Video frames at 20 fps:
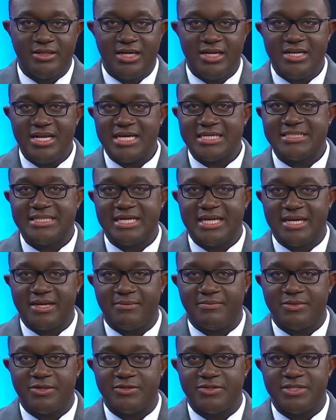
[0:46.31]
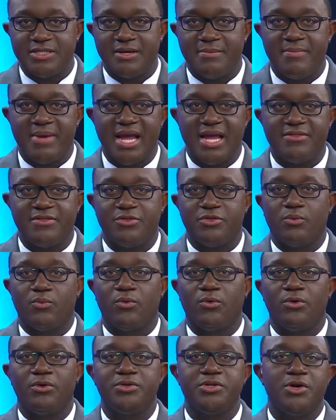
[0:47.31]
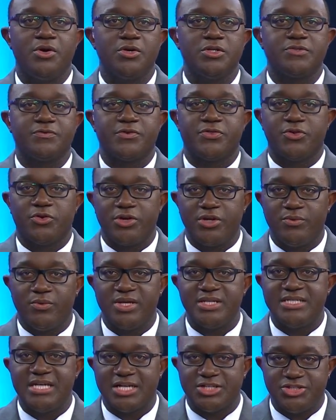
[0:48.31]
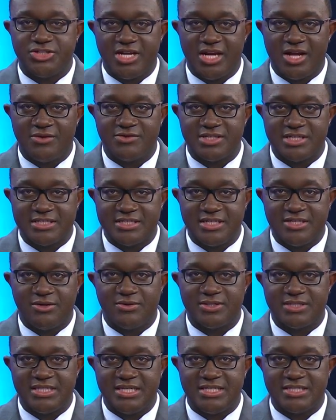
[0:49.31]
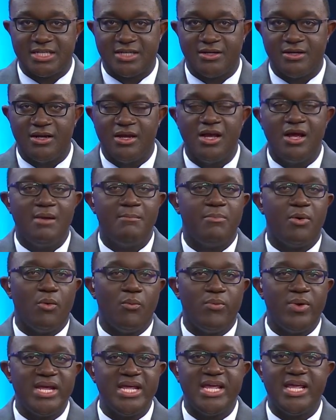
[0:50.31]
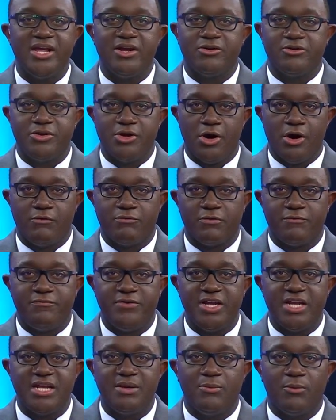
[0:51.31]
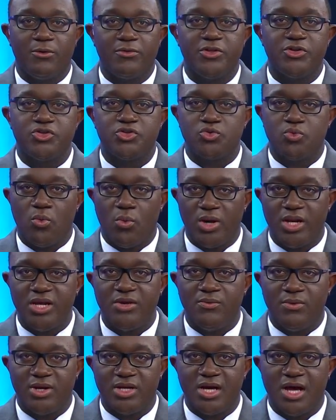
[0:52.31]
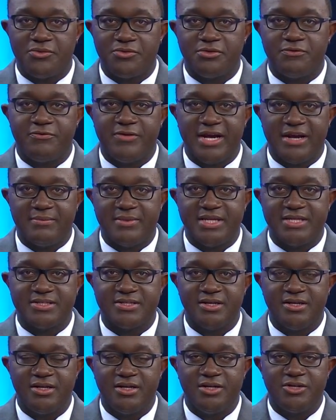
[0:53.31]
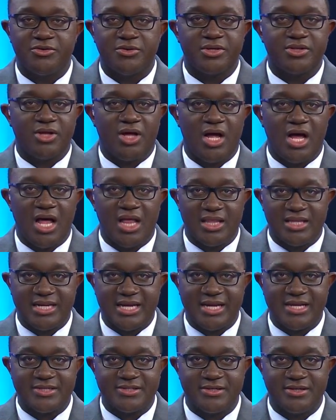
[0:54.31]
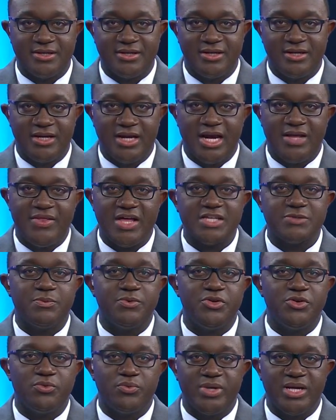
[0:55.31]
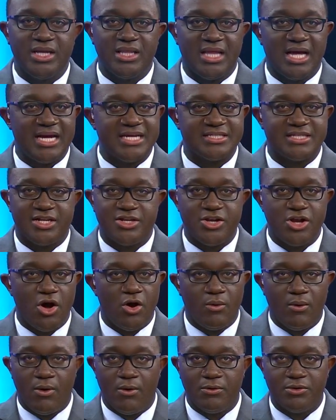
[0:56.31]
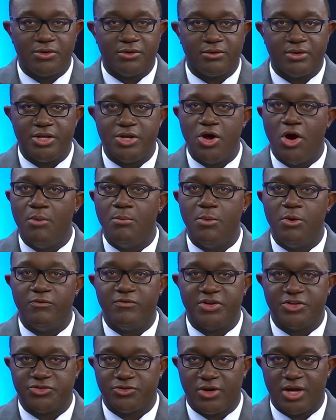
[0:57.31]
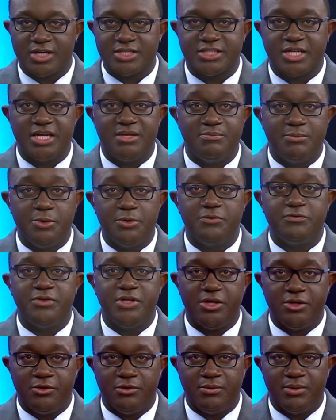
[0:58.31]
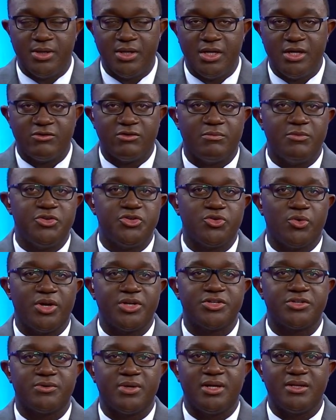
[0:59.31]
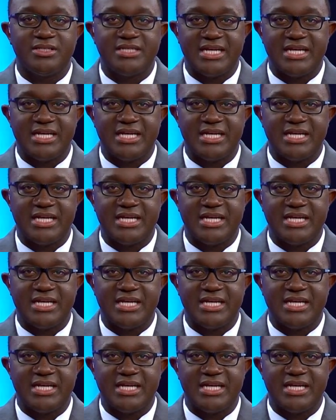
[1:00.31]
And next to him, you see a man that the world knows for 31 touchdowns in a single season. But we here know for feeding more than 2,100 families during the holidays. And that's when you realize that no owner and no moving trucks can move you from enjoying Terrell